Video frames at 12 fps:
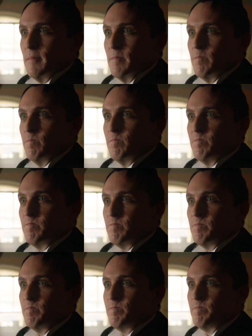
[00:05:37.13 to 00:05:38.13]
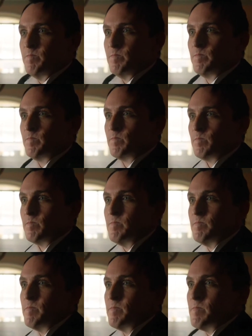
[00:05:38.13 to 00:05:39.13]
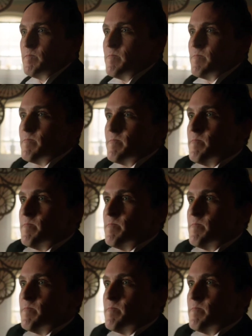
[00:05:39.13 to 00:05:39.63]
(silence)